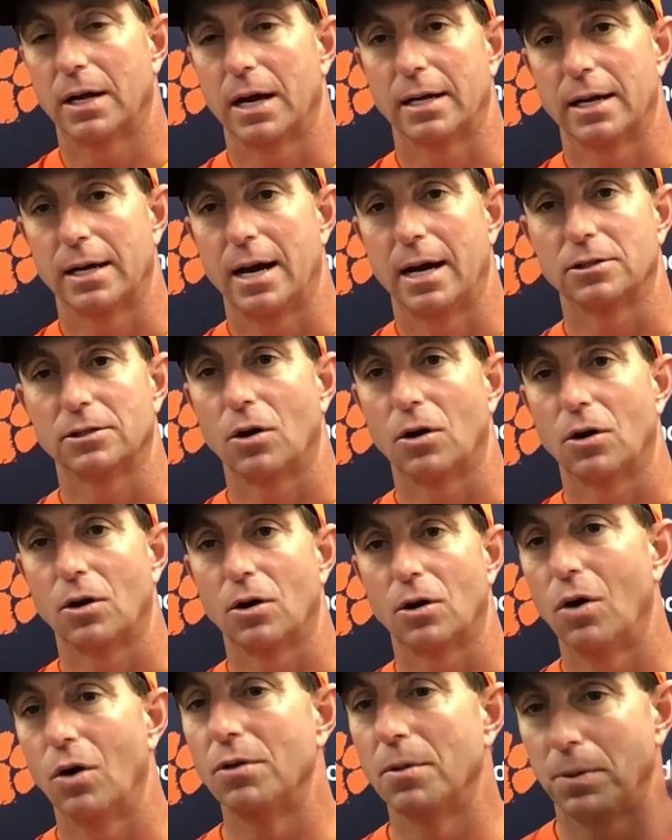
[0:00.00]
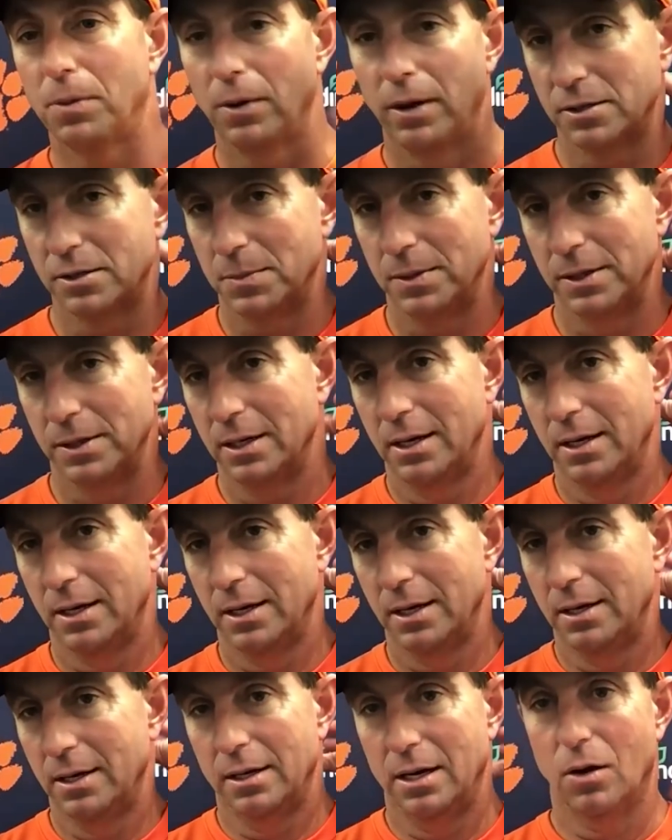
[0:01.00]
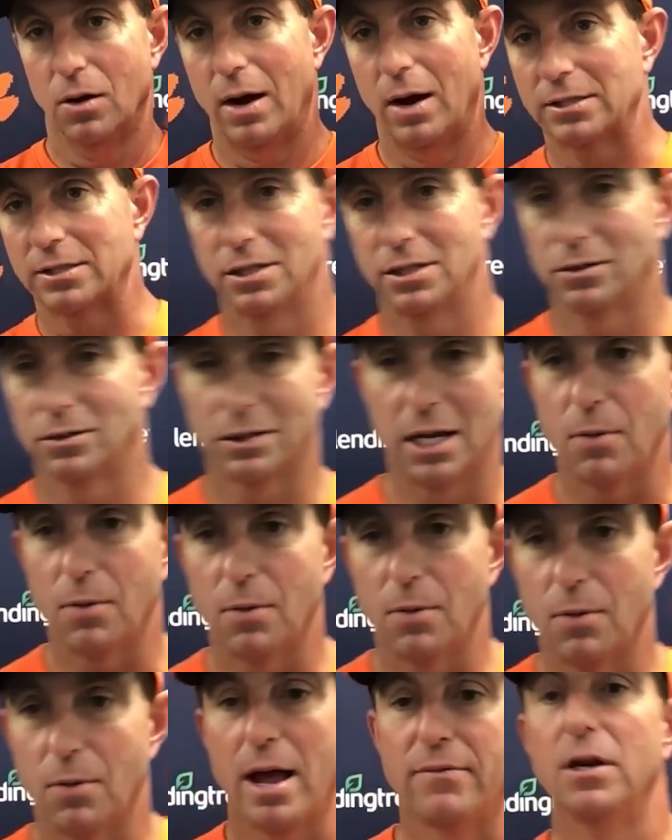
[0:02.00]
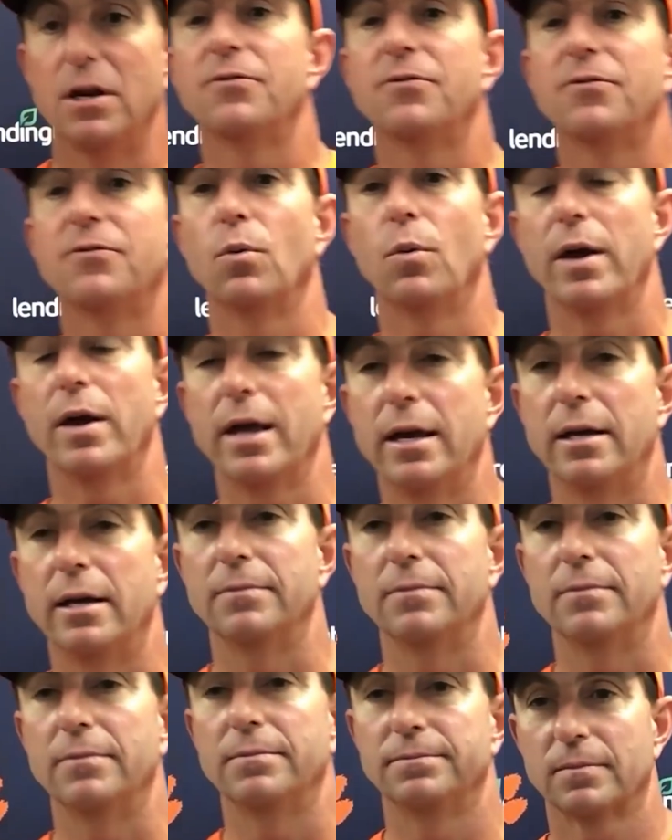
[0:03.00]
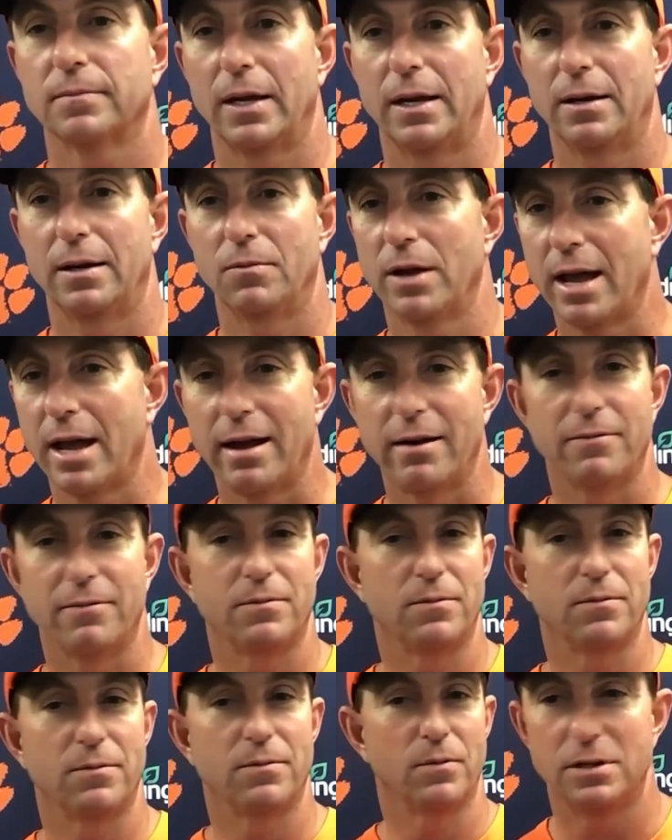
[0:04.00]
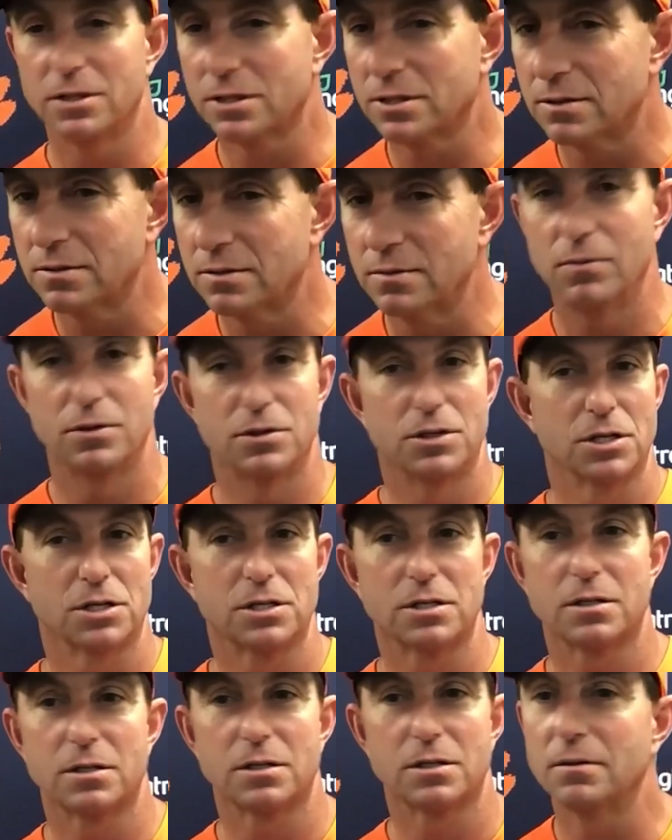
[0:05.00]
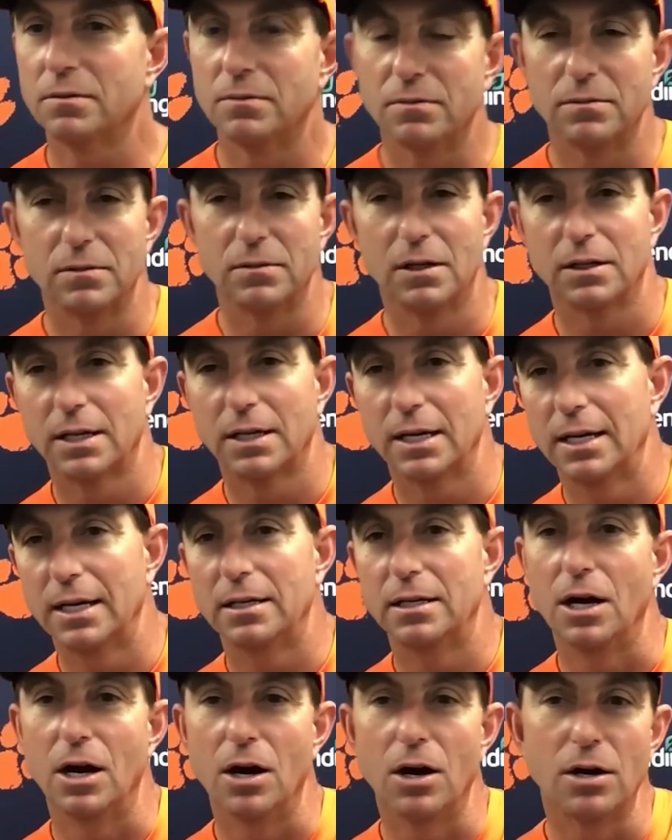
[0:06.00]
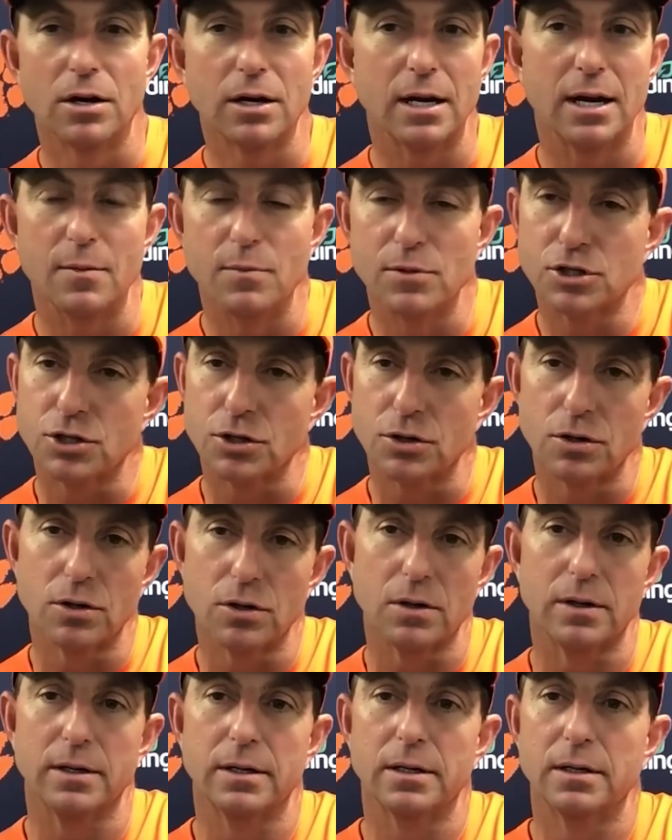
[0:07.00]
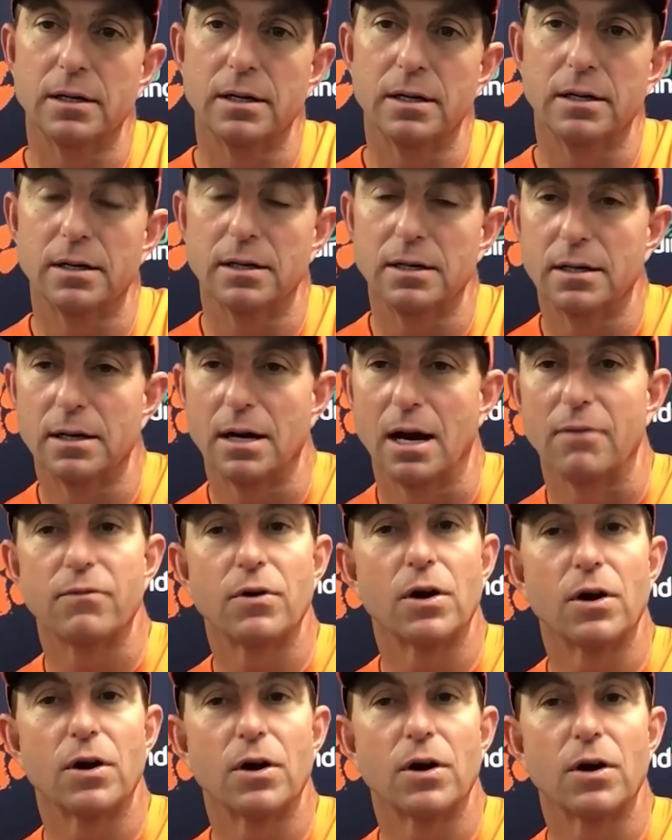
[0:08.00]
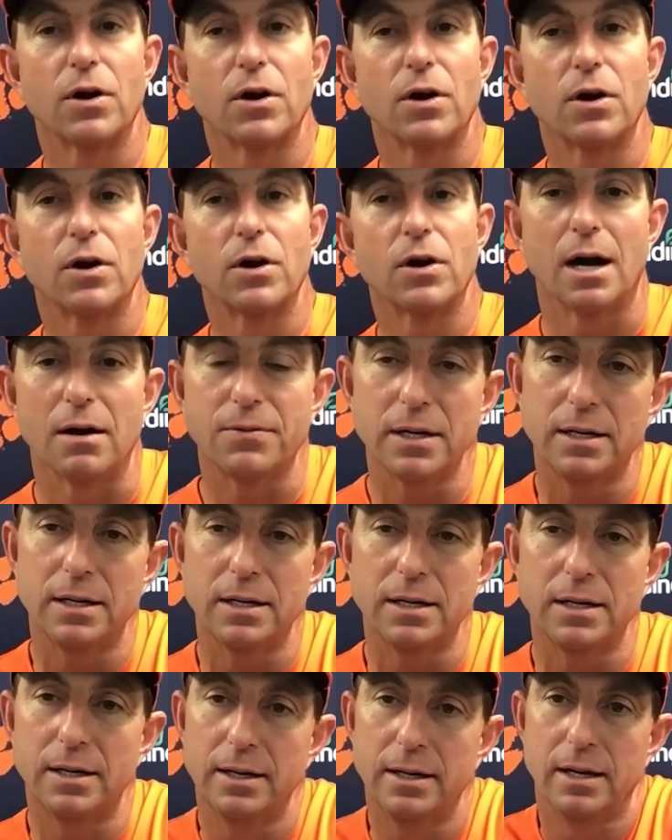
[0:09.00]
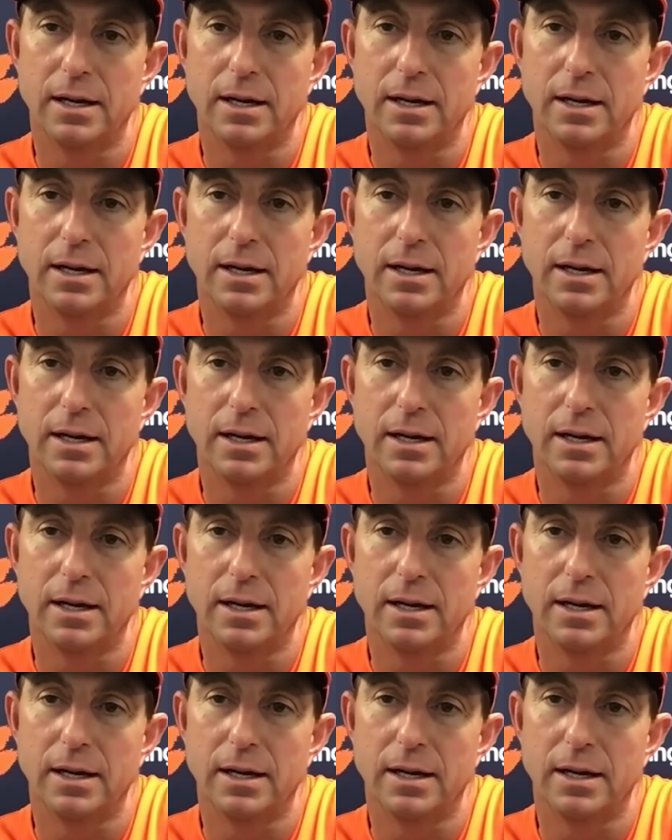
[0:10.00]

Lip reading: we got guys all over the place. But, I still think we have enough to win. And we're just, again, young and immature and not very confident